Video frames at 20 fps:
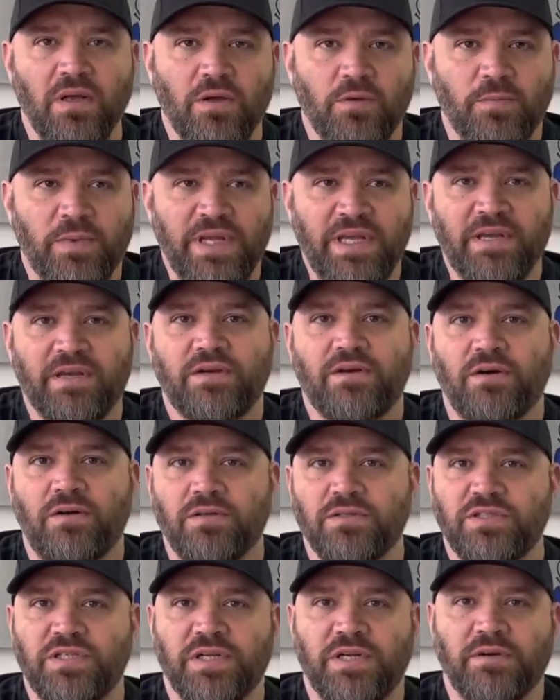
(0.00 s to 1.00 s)
we get
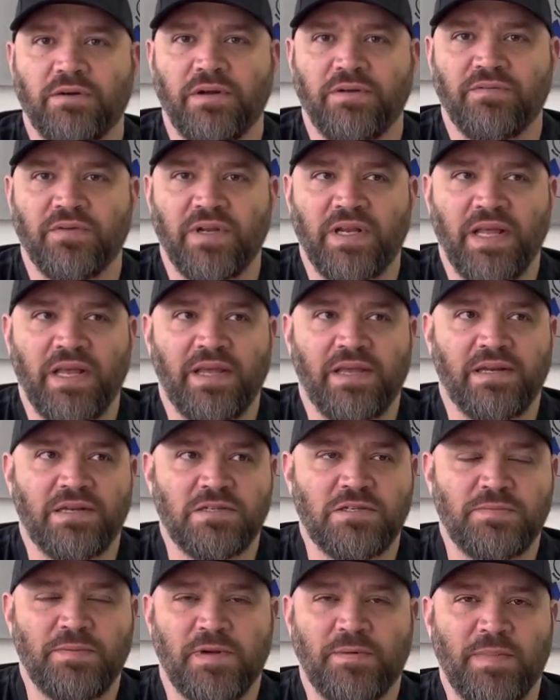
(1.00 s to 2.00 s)
calls here every day, and I
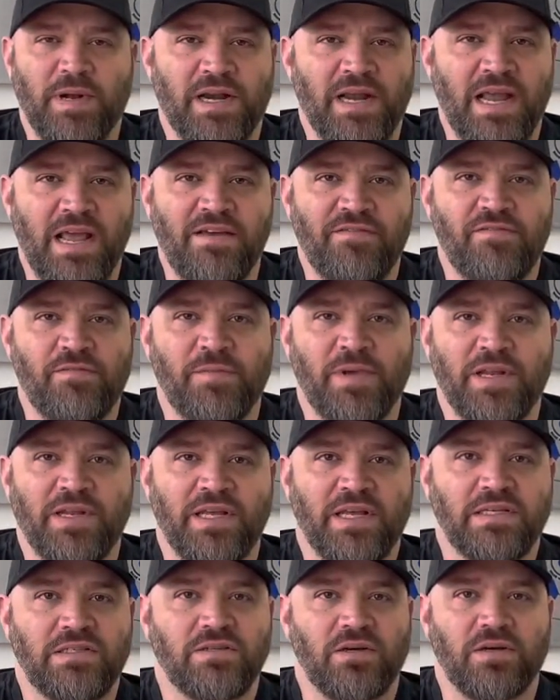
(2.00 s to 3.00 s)
spend about half of my
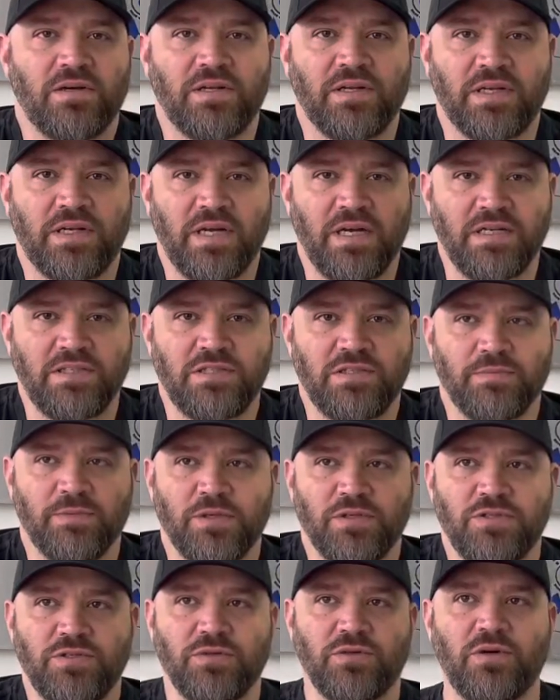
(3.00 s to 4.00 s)
day talking to
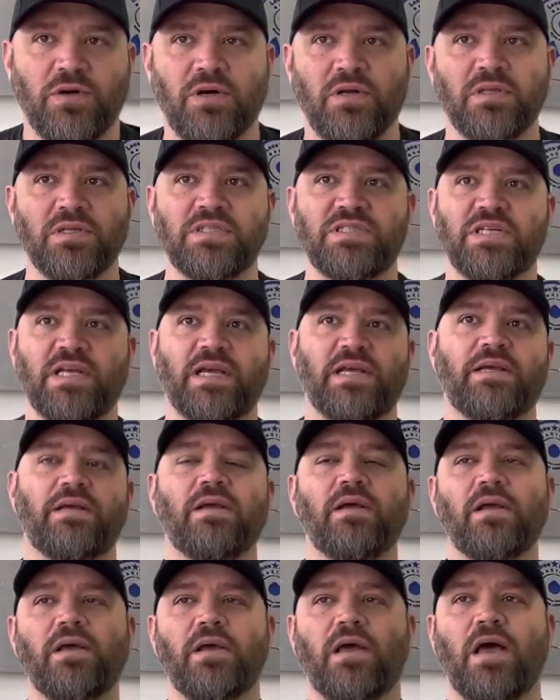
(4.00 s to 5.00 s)
customers who call and say,
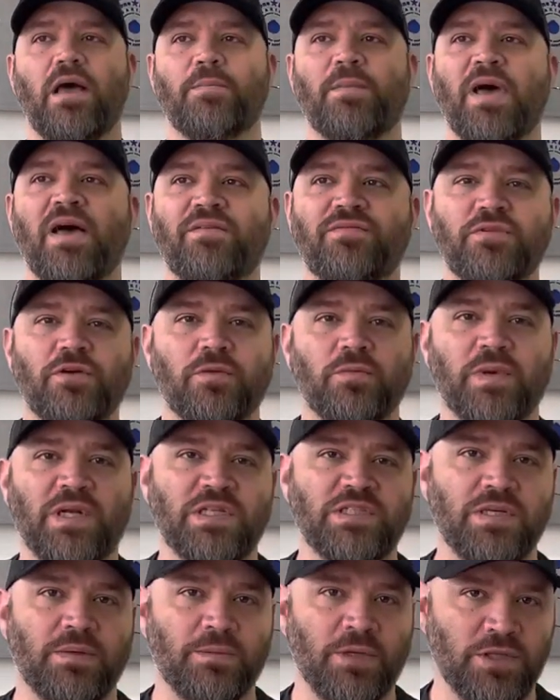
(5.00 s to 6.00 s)
I'm after a
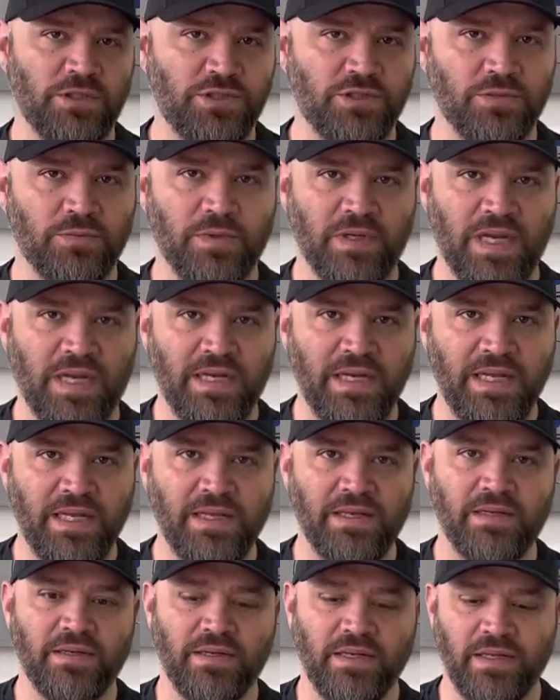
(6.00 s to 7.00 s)
winch, I'm not sure what I
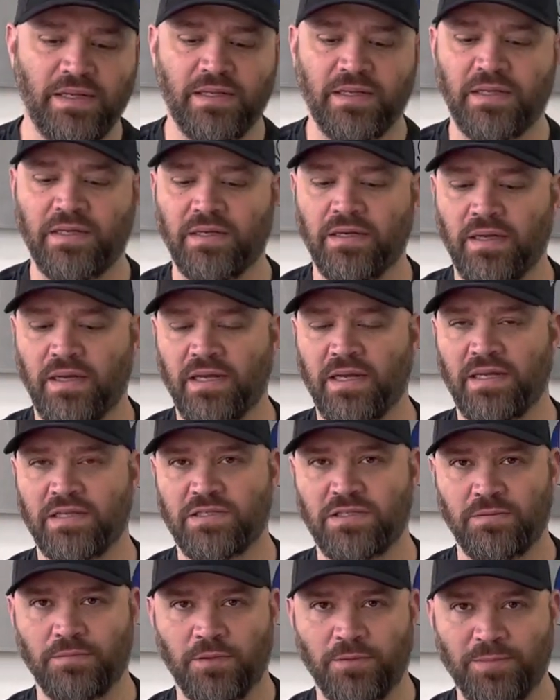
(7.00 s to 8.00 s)
need. And then I ask
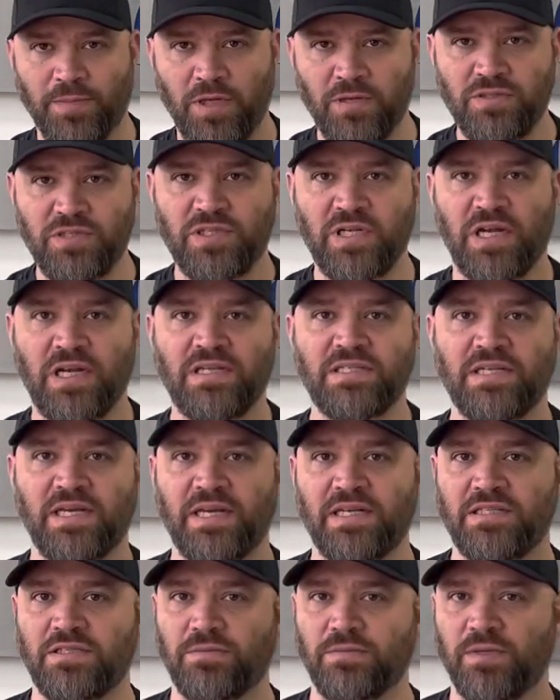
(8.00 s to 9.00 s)
them their boat size, I
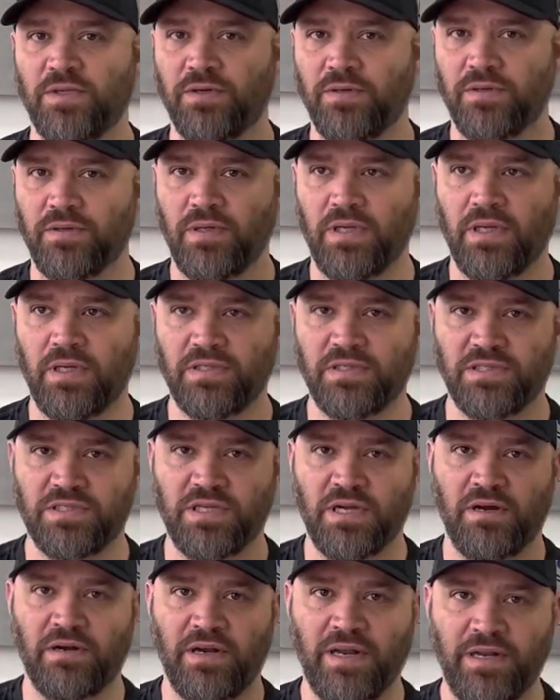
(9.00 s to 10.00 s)
ask them their
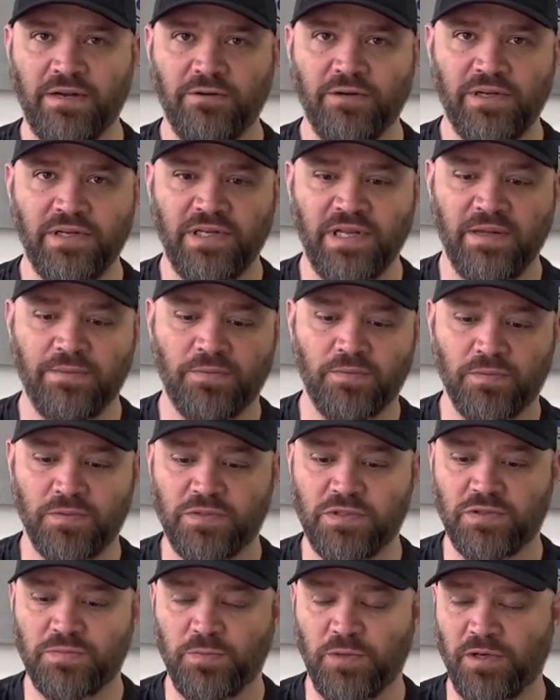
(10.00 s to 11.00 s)
desired anchoring depth,
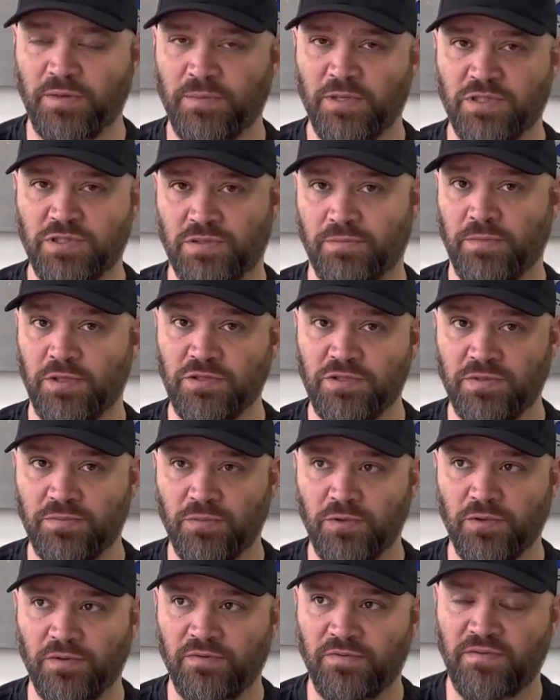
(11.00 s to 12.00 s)
which is pretty much the most
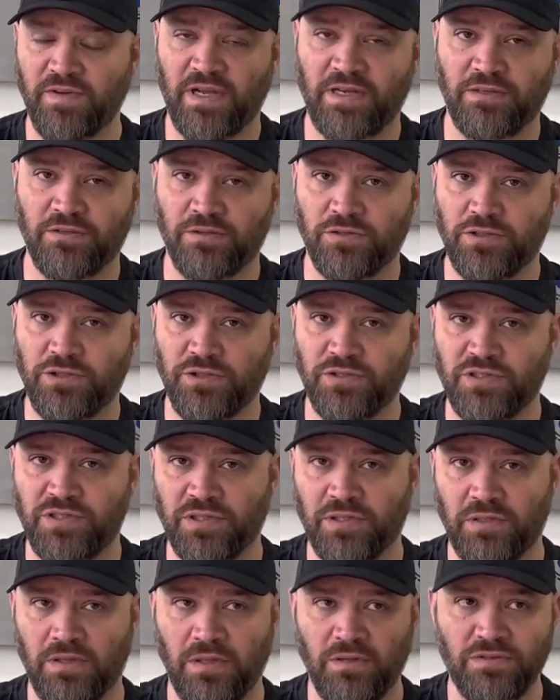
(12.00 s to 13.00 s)
important factor in choosing
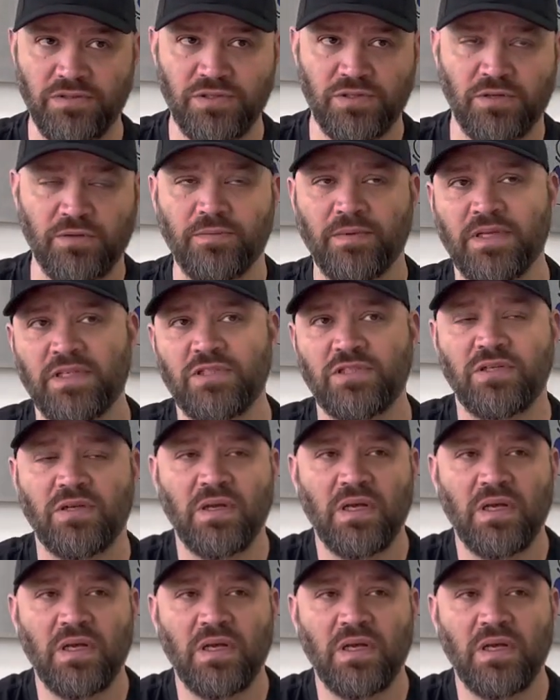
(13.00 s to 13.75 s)
a Lonestar winch.